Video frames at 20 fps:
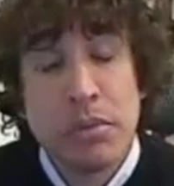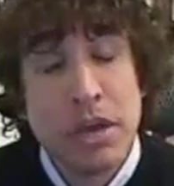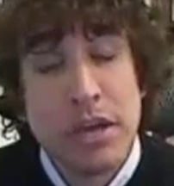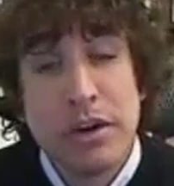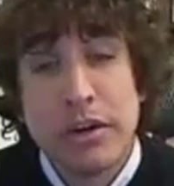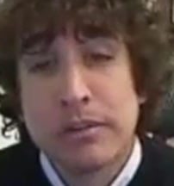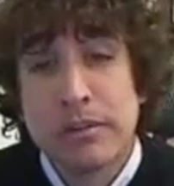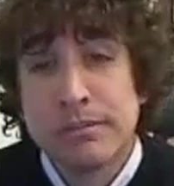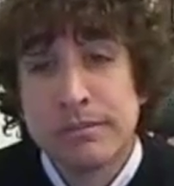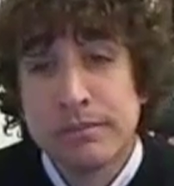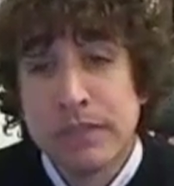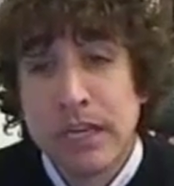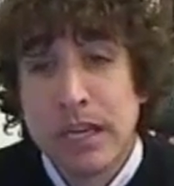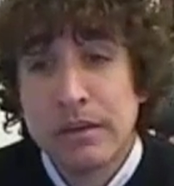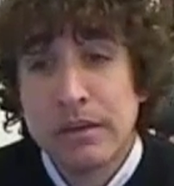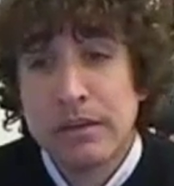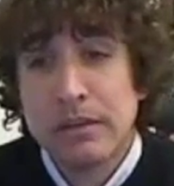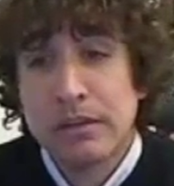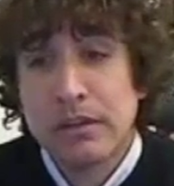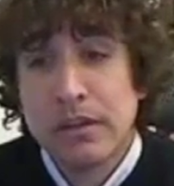do it better,
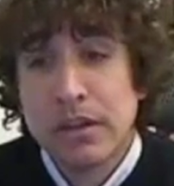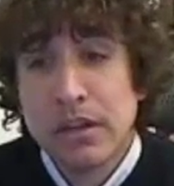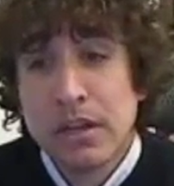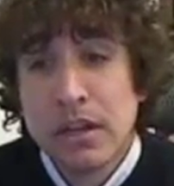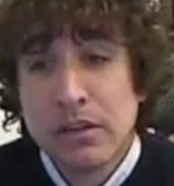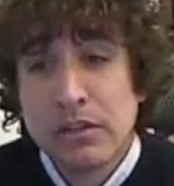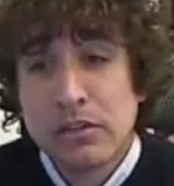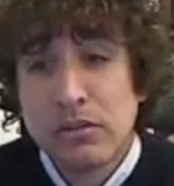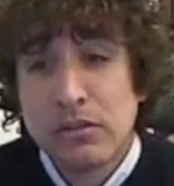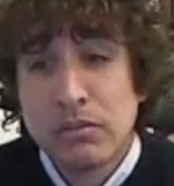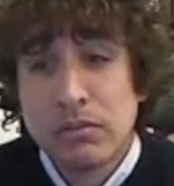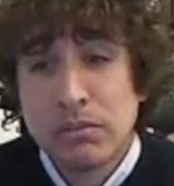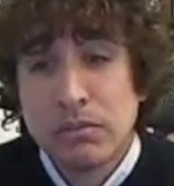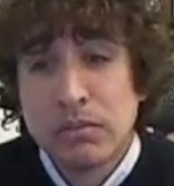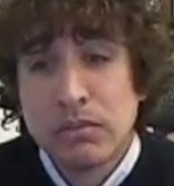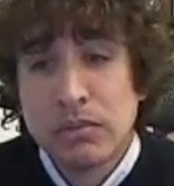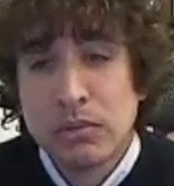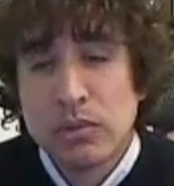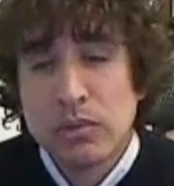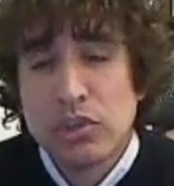and
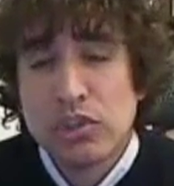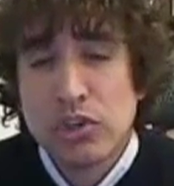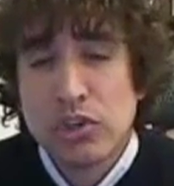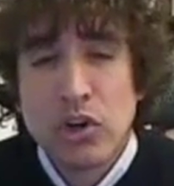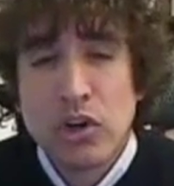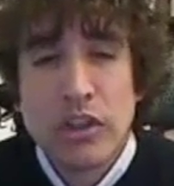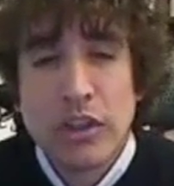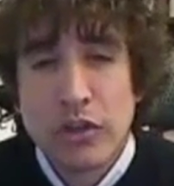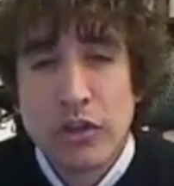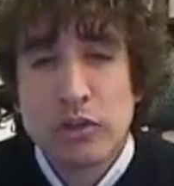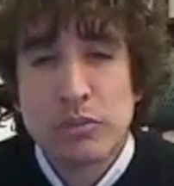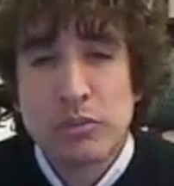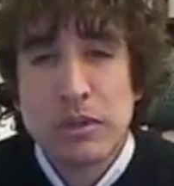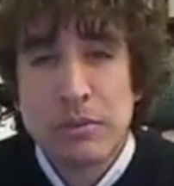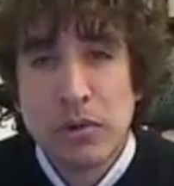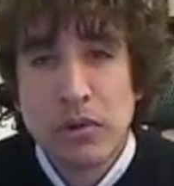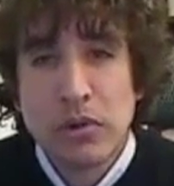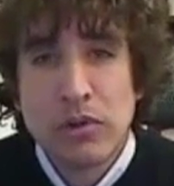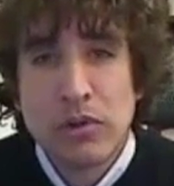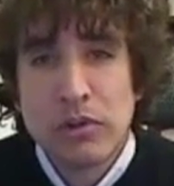to ensure that those
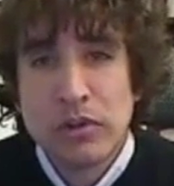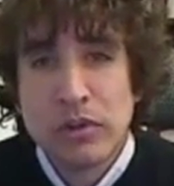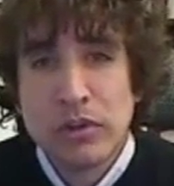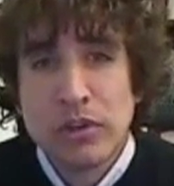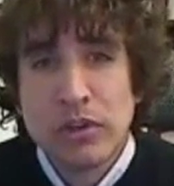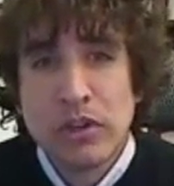people